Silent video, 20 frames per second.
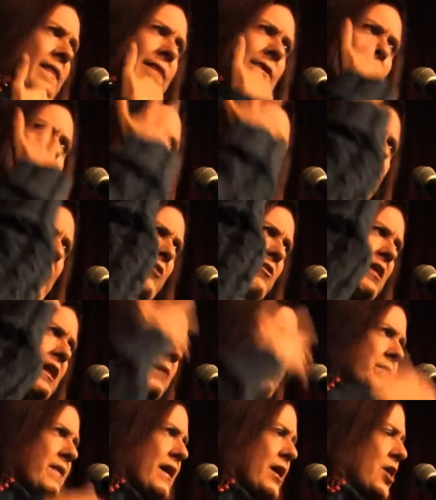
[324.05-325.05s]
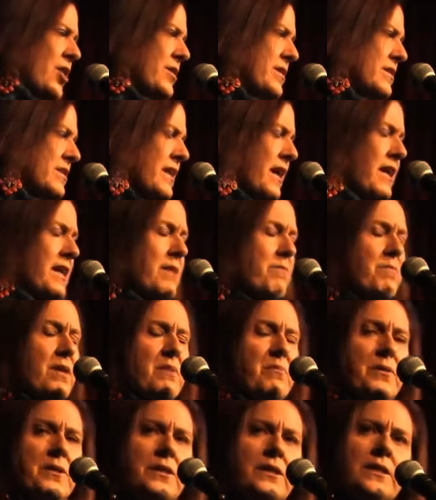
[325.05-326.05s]
They're shouting it up there, the stadium
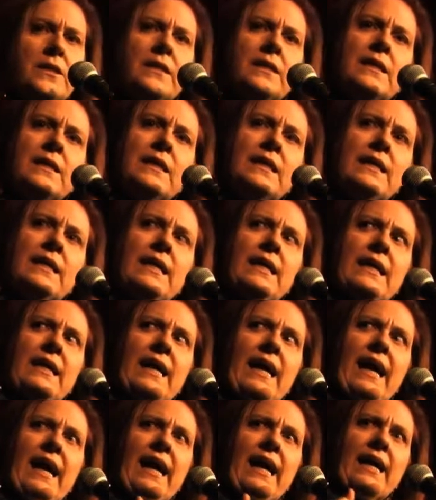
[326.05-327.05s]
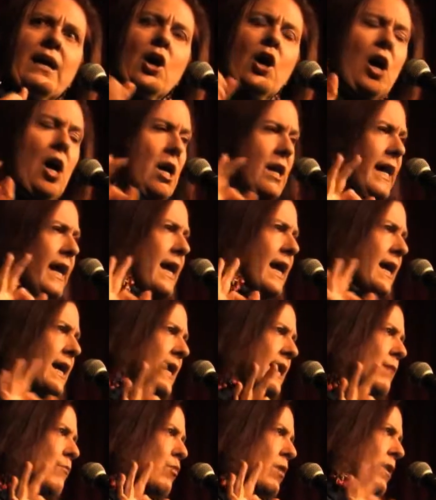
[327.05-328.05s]
people. And all I can
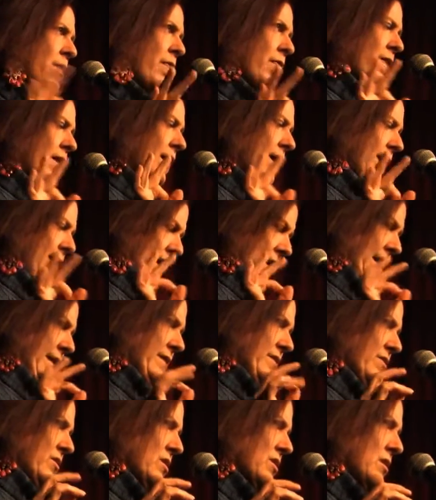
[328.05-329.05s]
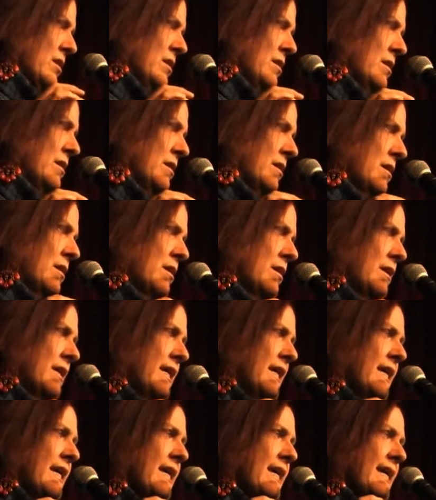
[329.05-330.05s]
come with is,
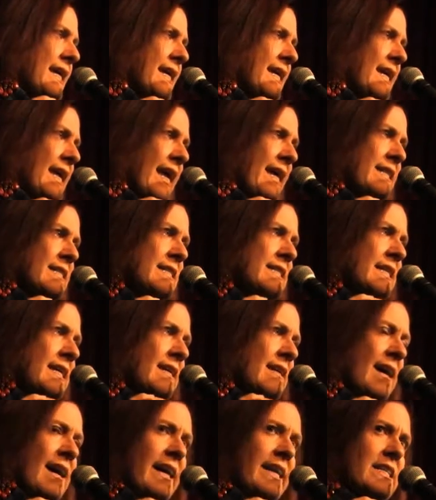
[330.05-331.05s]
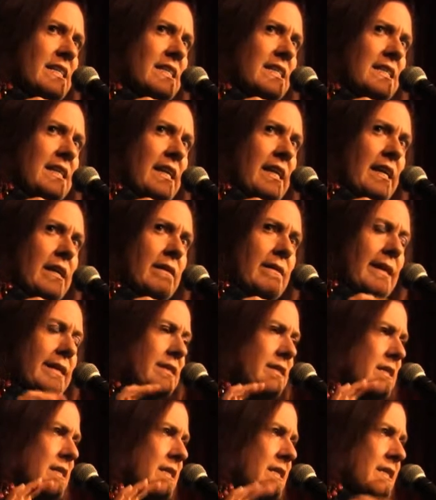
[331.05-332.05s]
it ends in IC.
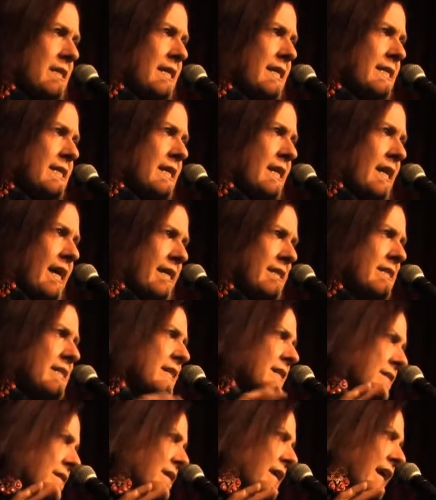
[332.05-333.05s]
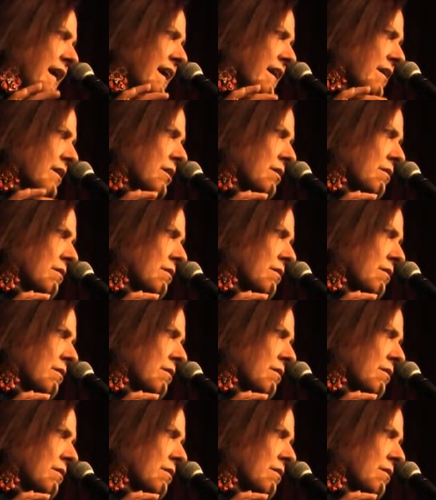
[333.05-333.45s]
It's a disease that ends in ick.